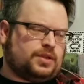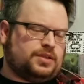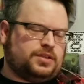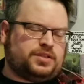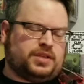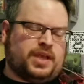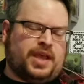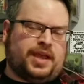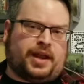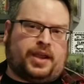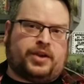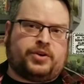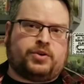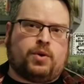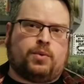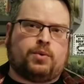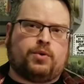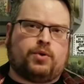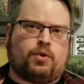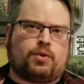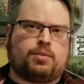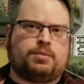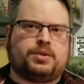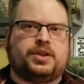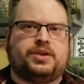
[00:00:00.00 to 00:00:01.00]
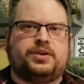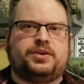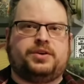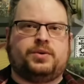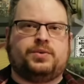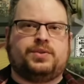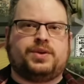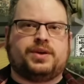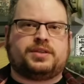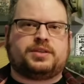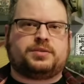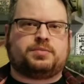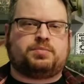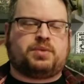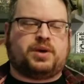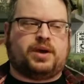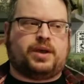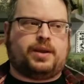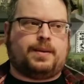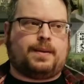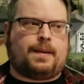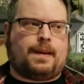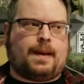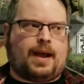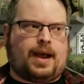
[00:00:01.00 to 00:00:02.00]
And I don't normally do this,
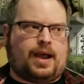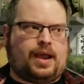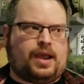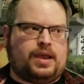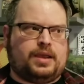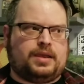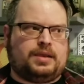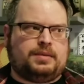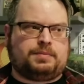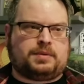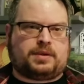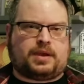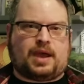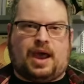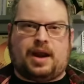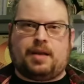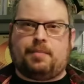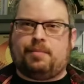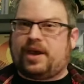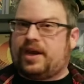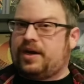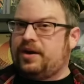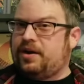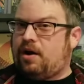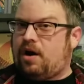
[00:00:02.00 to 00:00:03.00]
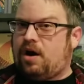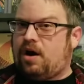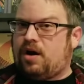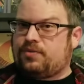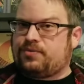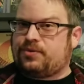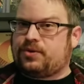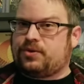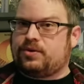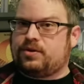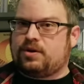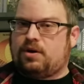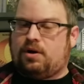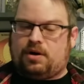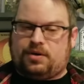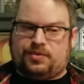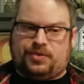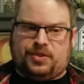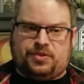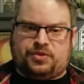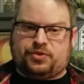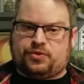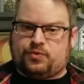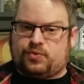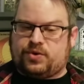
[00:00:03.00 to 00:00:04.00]
but I kind of made an offer on the
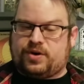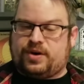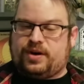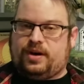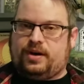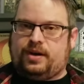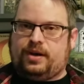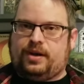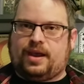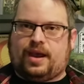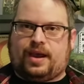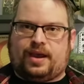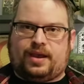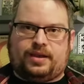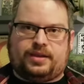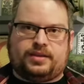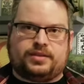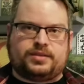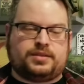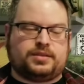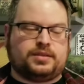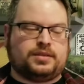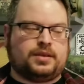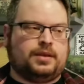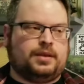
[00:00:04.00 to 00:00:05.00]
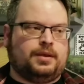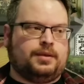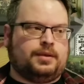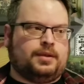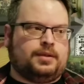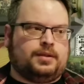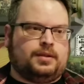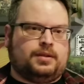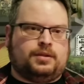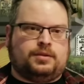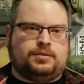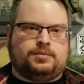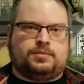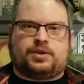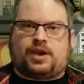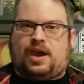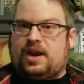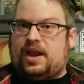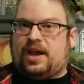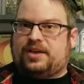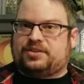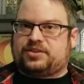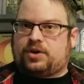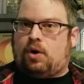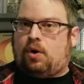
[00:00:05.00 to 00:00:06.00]
three as kind
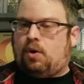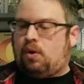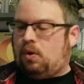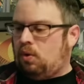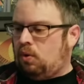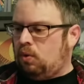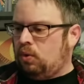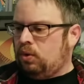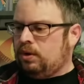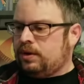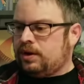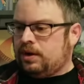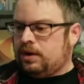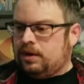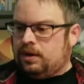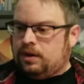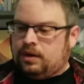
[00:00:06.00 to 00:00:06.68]
of as a whole.